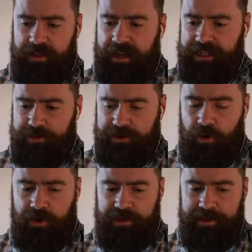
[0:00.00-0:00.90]
collection, we were
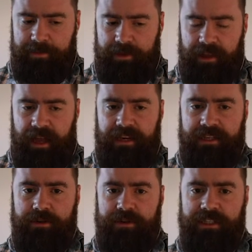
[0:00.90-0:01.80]
talking to people,
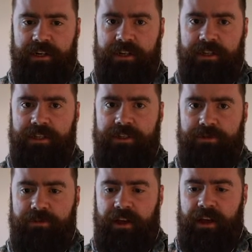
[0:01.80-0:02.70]
and so I
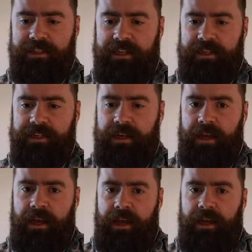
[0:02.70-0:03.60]
started to realise
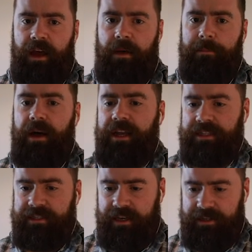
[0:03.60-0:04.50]
that my
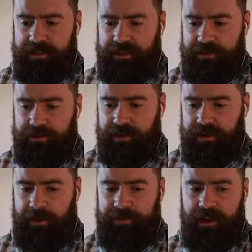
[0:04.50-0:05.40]
insight into what had
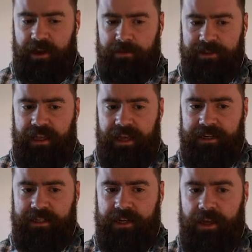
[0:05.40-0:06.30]
happened there was
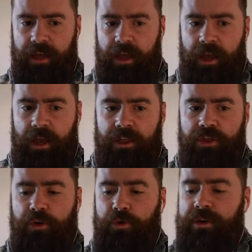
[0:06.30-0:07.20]
that not
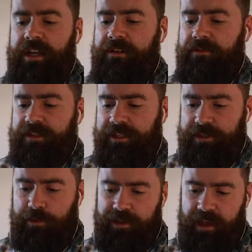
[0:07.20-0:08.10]
only, for instance,
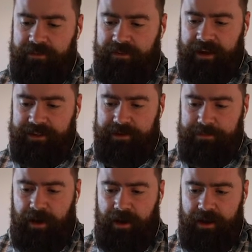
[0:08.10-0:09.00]
were they
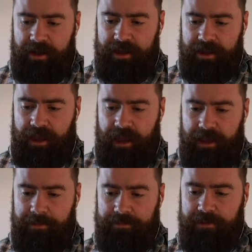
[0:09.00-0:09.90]
affected by
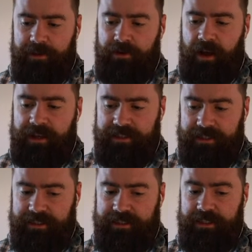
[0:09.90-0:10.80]
some of the
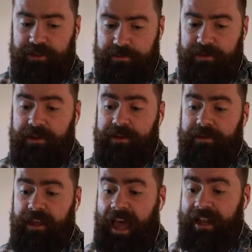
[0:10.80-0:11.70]
crises, some of
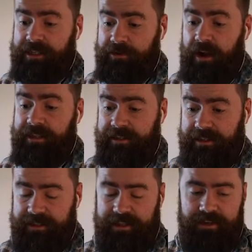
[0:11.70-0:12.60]
the health crises
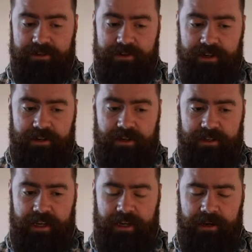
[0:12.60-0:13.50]
that the country had
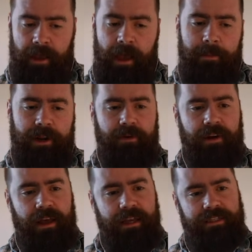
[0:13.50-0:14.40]
taken, but I
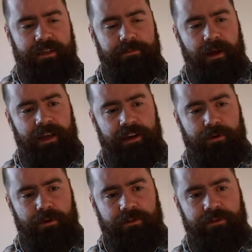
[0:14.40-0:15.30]
realised that my kind of point
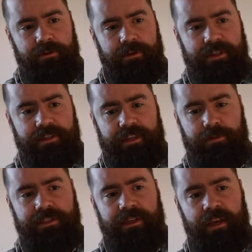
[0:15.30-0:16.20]
of view was that there
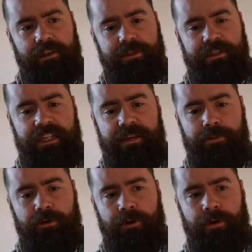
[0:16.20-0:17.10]
was a
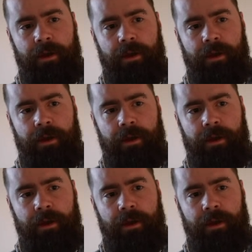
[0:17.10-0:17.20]
deeper